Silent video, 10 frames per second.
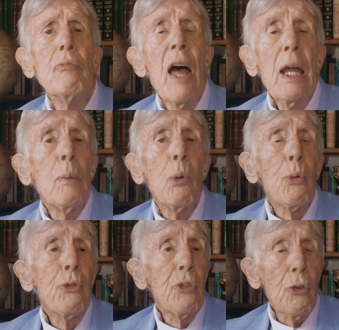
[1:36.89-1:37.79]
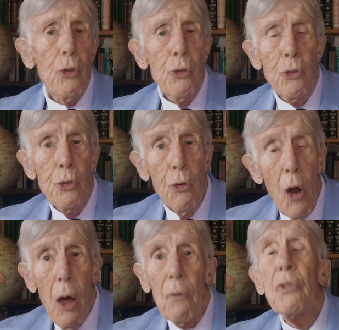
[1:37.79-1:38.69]
animals such as
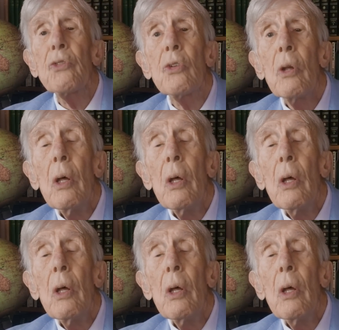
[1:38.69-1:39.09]
giraffes,